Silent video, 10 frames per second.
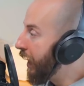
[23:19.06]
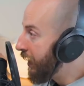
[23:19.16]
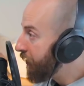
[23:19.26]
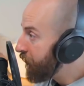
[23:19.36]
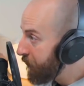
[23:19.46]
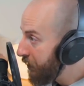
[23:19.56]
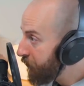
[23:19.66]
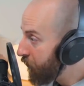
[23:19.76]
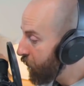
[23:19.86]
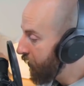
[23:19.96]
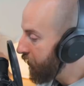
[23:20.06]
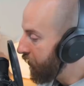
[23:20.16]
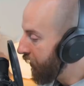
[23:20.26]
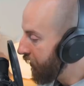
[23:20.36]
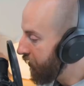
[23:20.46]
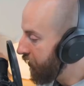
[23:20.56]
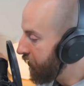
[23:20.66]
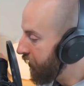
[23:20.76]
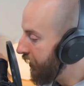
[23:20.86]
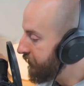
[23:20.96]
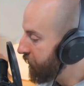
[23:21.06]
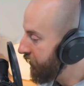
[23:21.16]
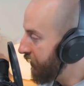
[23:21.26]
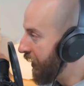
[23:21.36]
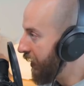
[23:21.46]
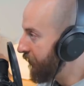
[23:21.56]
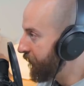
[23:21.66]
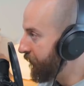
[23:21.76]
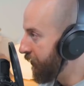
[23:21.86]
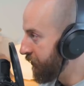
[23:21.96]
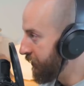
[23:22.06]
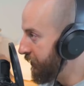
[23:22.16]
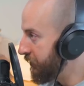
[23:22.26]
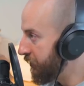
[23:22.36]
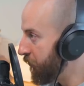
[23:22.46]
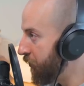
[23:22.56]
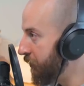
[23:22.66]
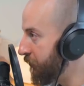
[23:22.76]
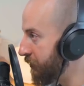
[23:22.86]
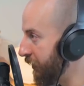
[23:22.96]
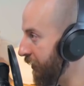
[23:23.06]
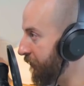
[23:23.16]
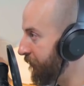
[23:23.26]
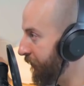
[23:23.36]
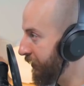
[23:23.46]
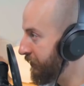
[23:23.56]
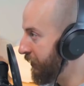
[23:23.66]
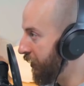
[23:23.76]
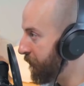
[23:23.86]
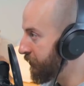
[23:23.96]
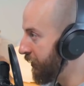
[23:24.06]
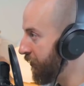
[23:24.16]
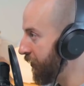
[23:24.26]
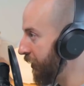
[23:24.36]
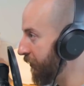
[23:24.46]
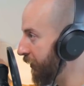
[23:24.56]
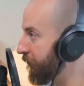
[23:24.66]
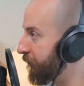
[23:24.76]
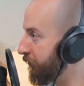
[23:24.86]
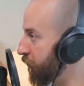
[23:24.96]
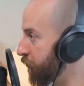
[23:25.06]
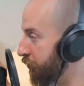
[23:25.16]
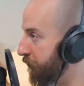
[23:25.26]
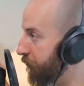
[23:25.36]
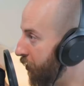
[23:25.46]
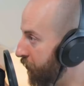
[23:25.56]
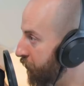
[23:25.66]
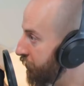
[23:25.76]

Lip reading: And I remember when like the times that we did have a tea ceremony, it was like a fancy upscale kind of like fusion modern